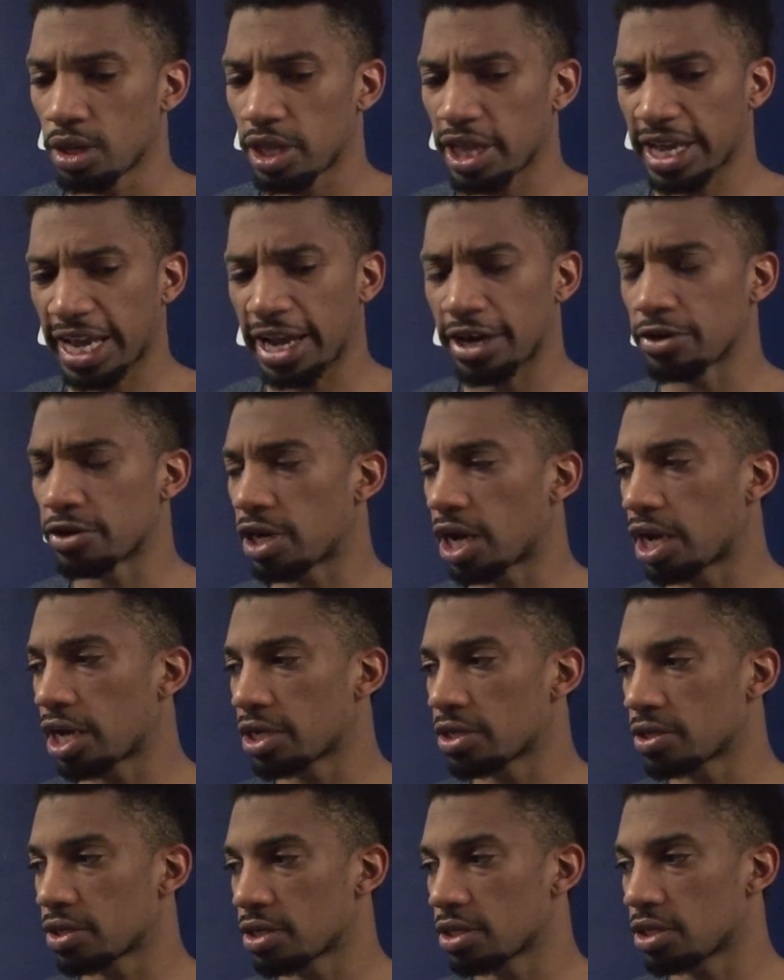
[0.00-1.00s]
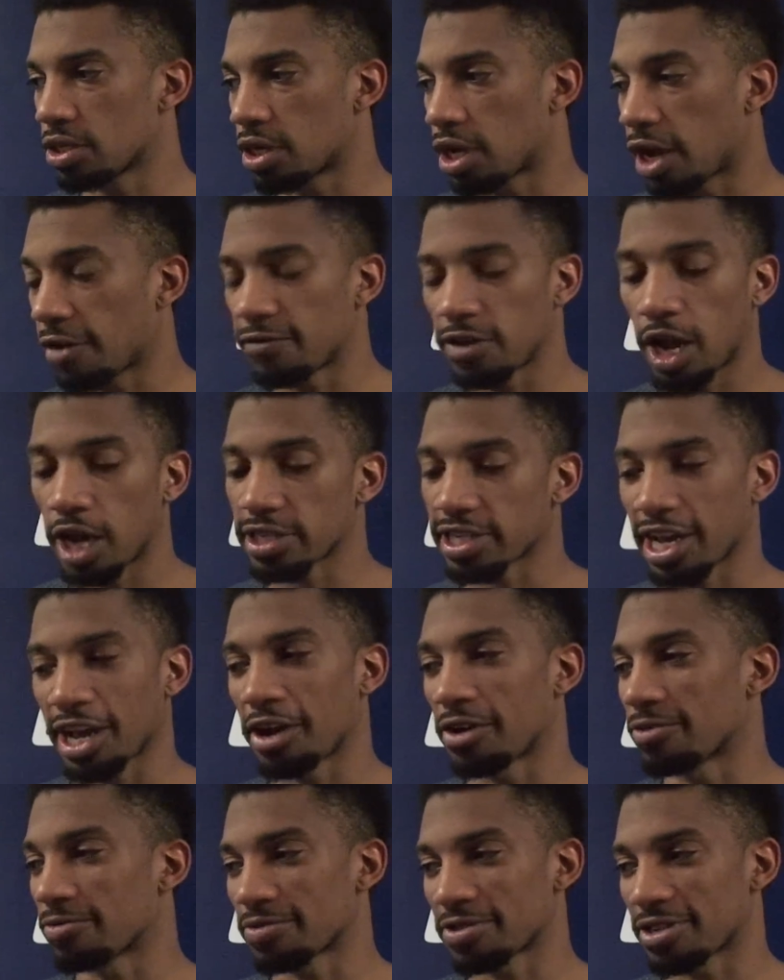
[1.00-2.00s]
Like 8 or 9. You know, I've lost
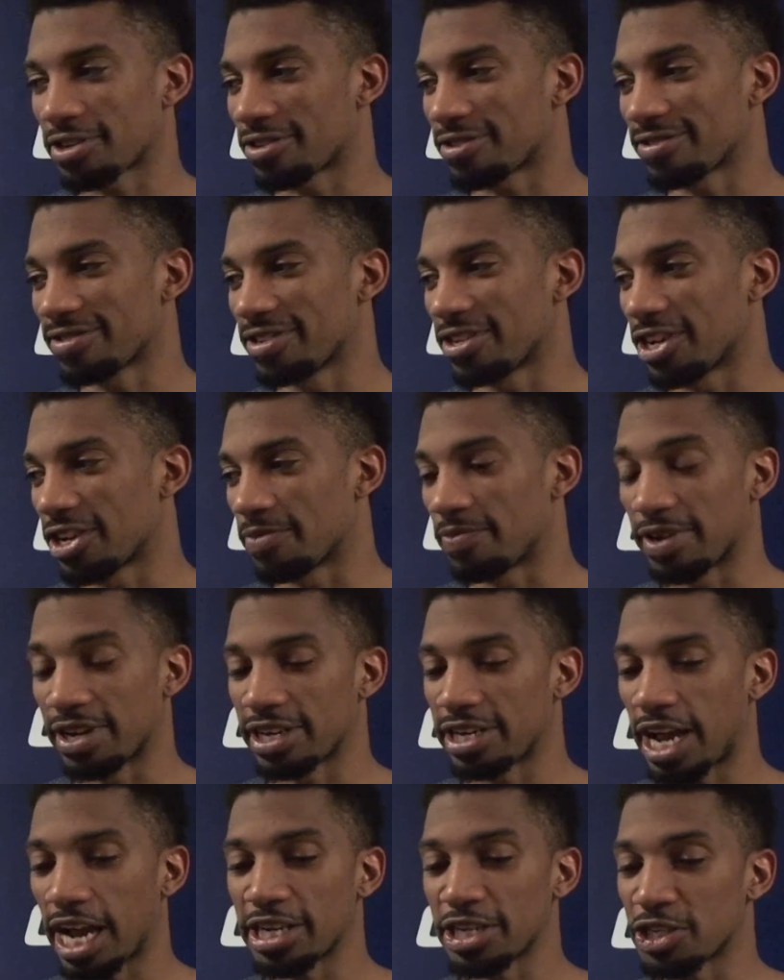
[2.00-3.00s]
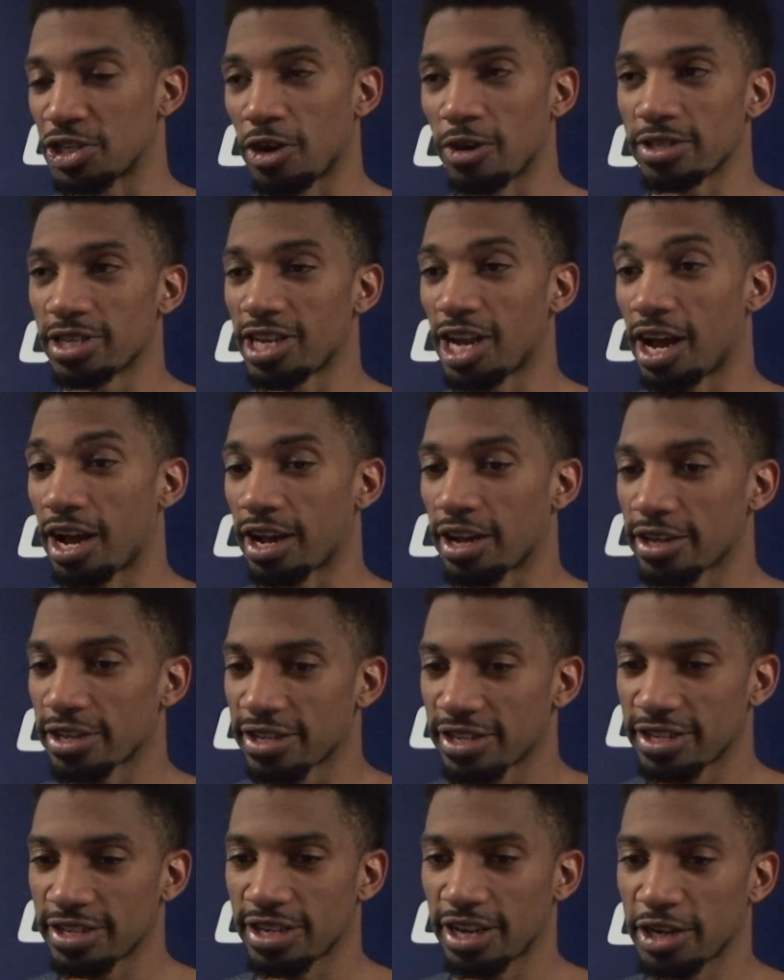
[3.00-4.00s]
count, so, you know, but I just know it's a lot
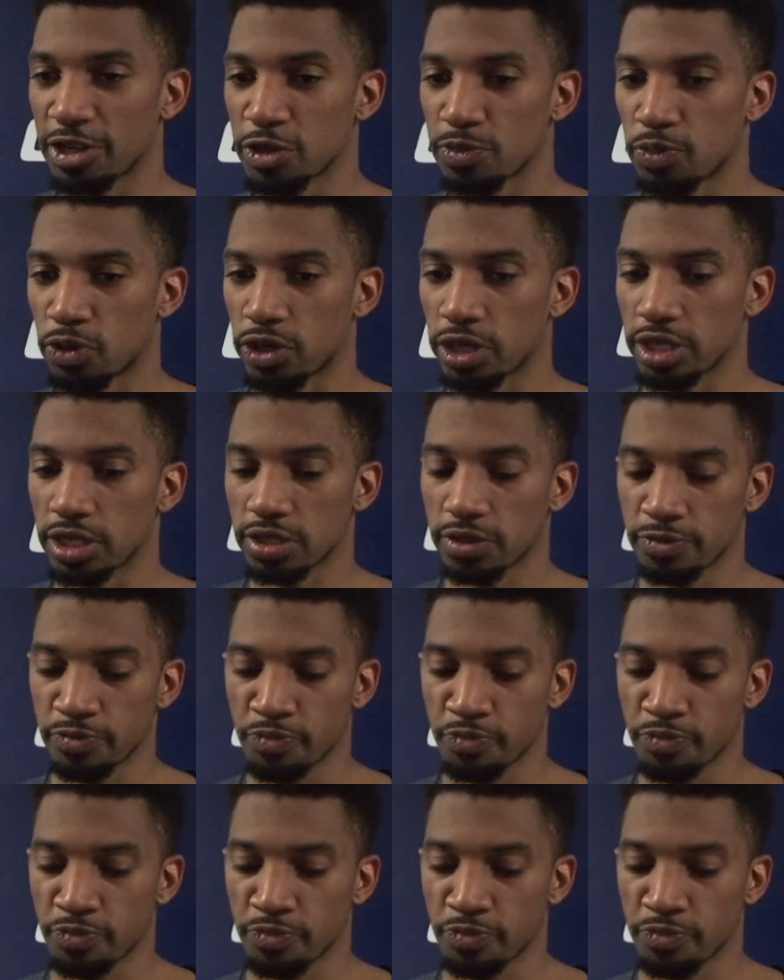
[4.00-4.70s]
at this point.